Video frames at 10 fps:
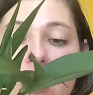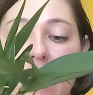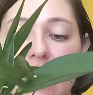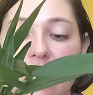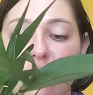at
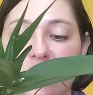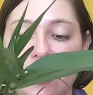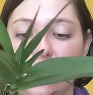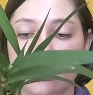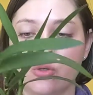the end of the
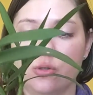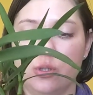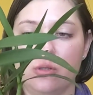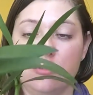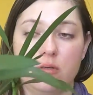day, so
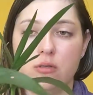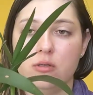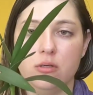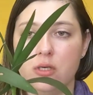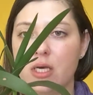
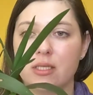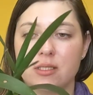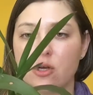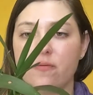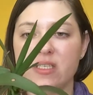
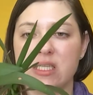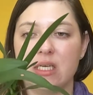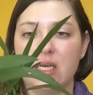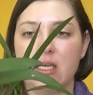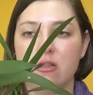it's
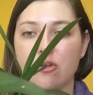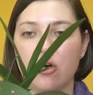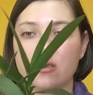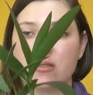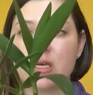obviously
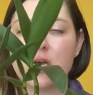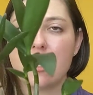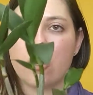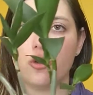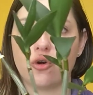not
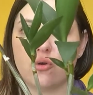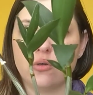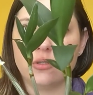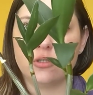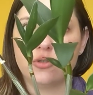
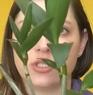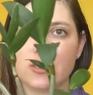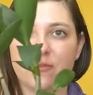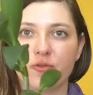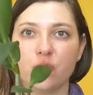grown to
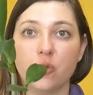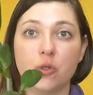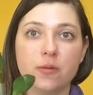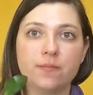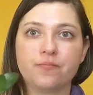its
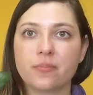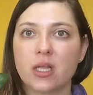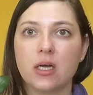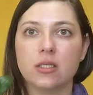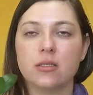full
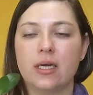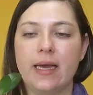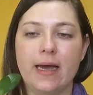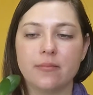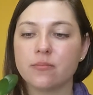
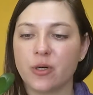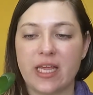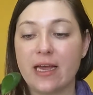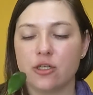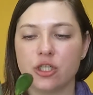
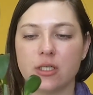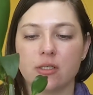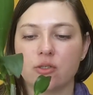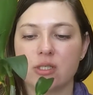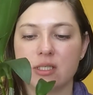potential,
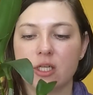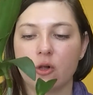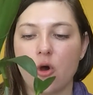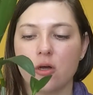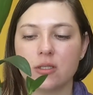so it's still
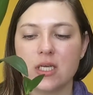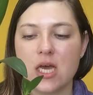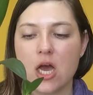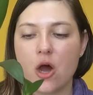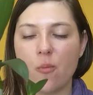got
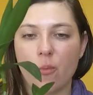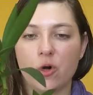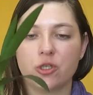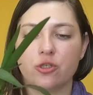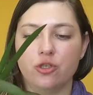more
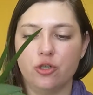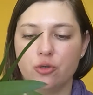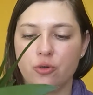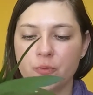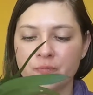to
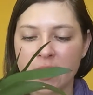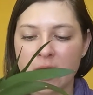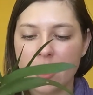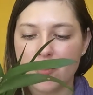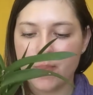do.
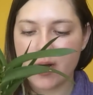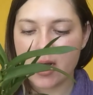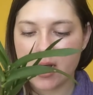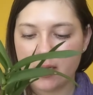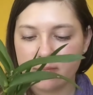
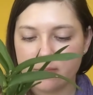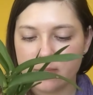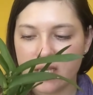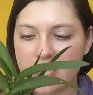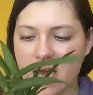But
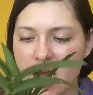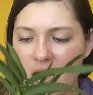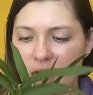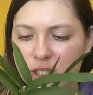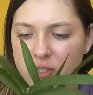yeah,
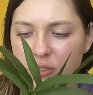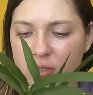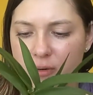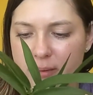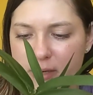I don't
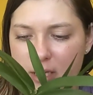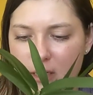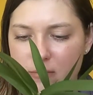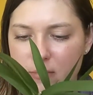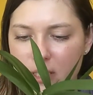know, I
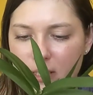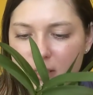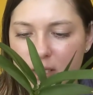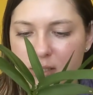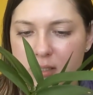mean, it
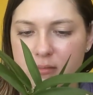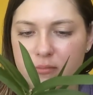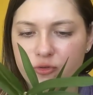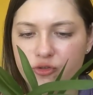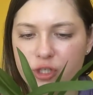
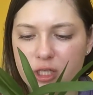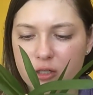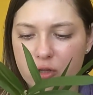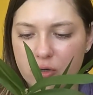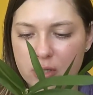doesn't really
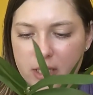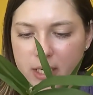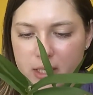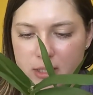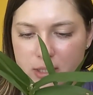look
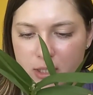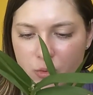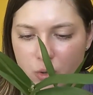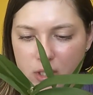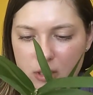like it's gonna
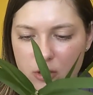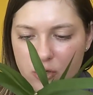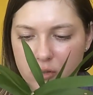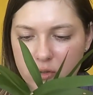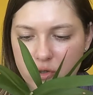wanna
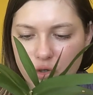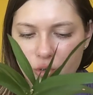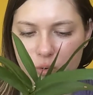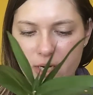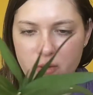
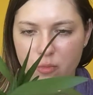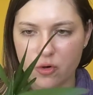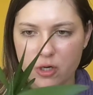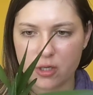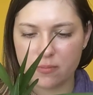grow any
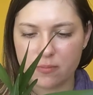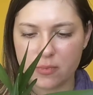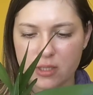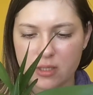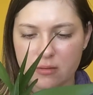more
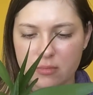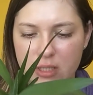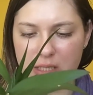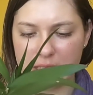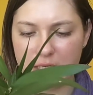
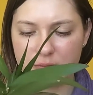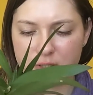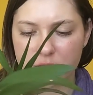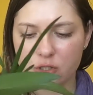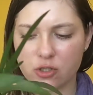leaves,
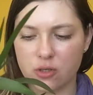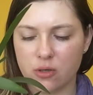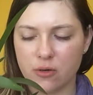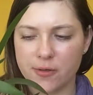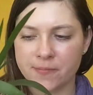
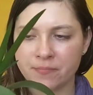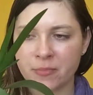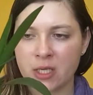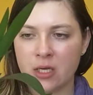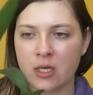so
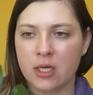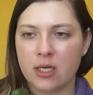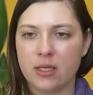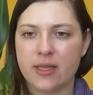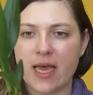
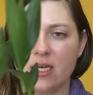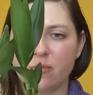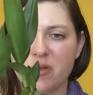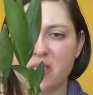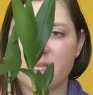then it
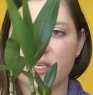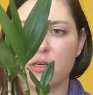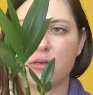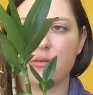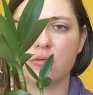means that
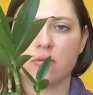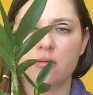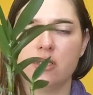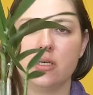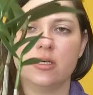
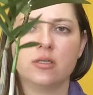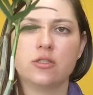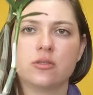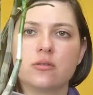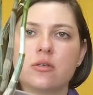the
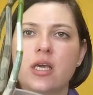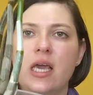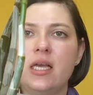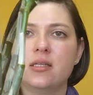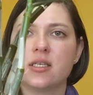
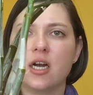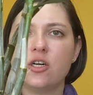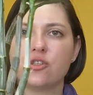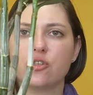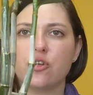canes are
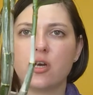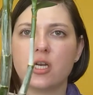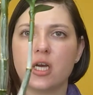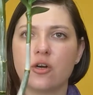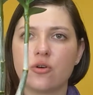also not
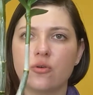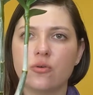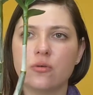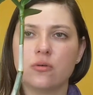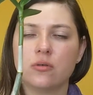gonna
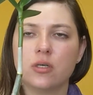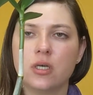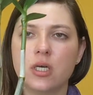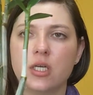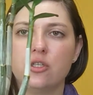grow
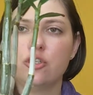too